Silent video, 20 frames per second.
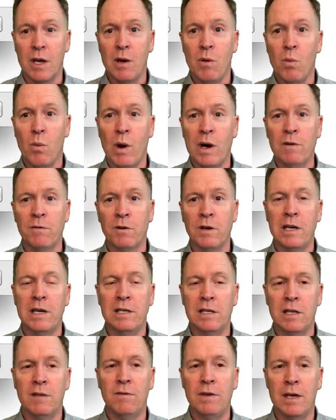one for
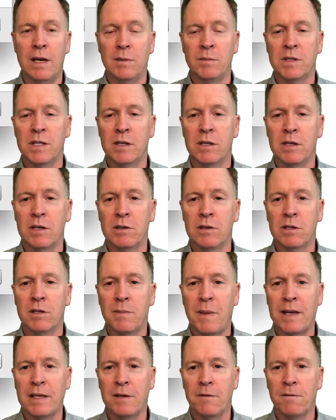each of the VMs that the user
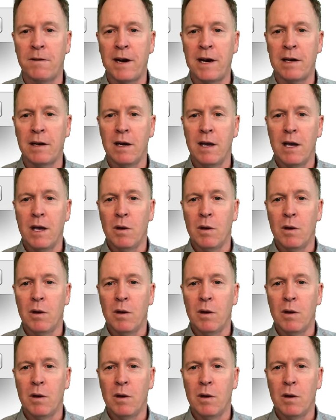specified,